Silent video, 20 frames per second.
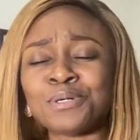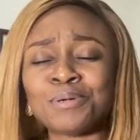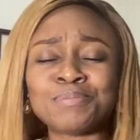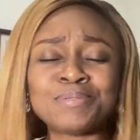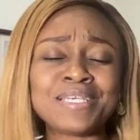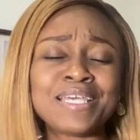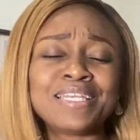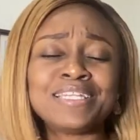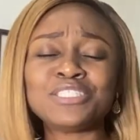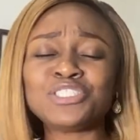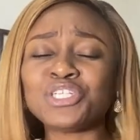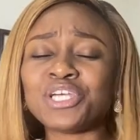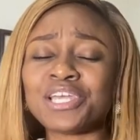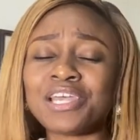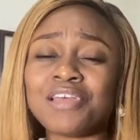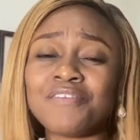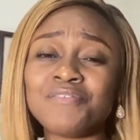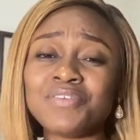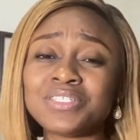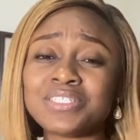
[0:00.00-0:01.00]
obtain a
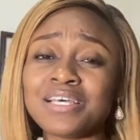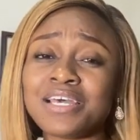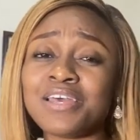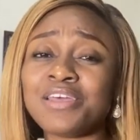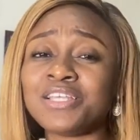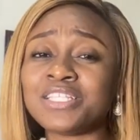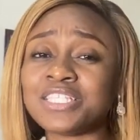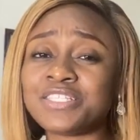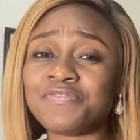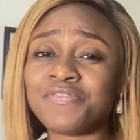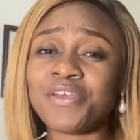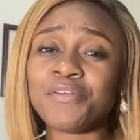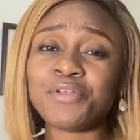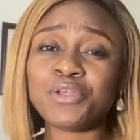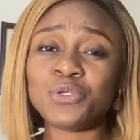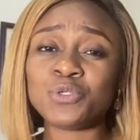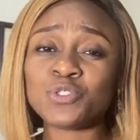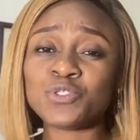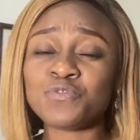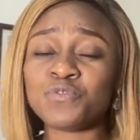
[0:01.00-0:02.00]
Schengen visa. It's very
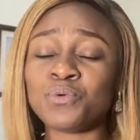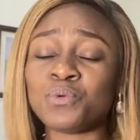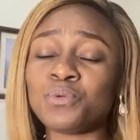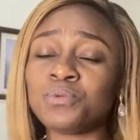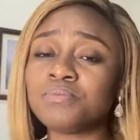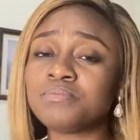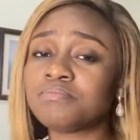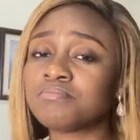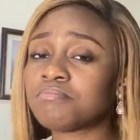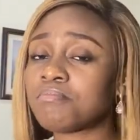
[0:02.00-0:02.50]
useful.